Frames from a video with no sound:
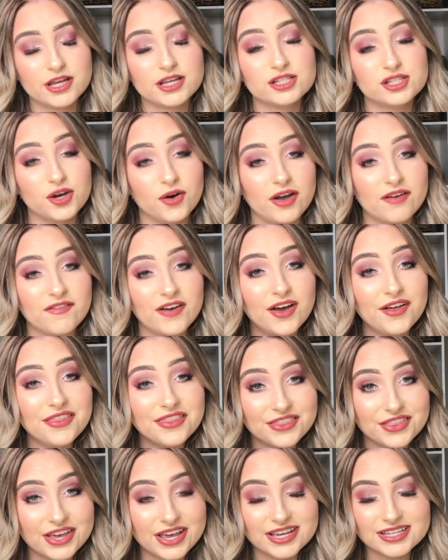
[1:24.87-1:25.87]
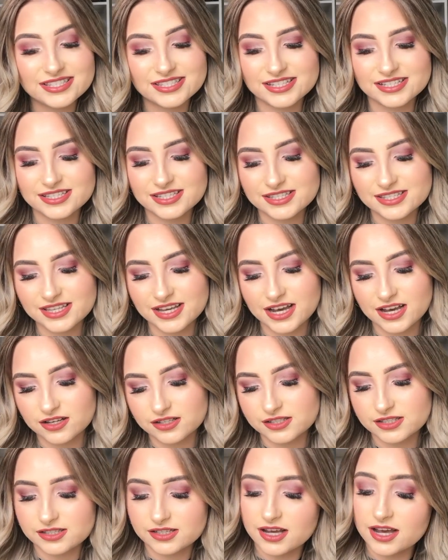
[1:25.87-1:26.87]
So I found this. This is the
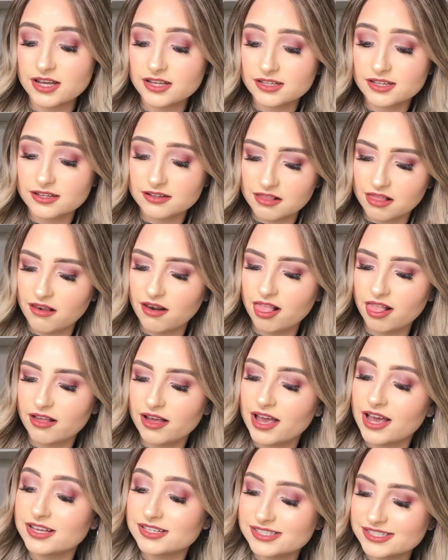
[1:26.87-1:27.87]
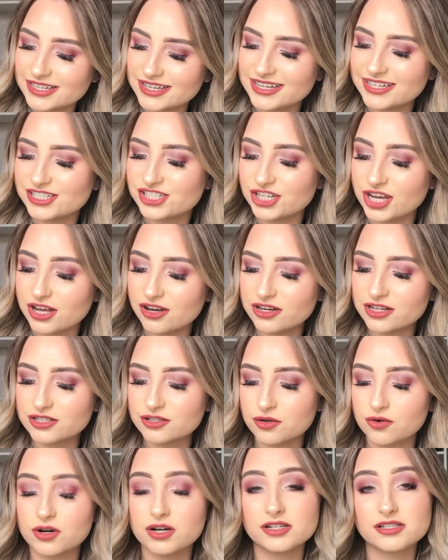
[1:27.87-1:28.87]
uh, Essie Gel
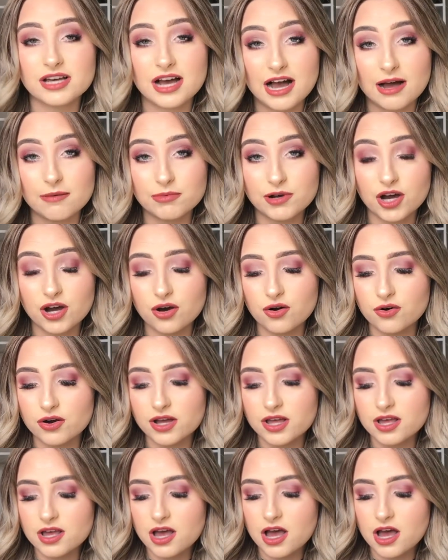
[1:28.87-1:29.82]
Couture Top Coat.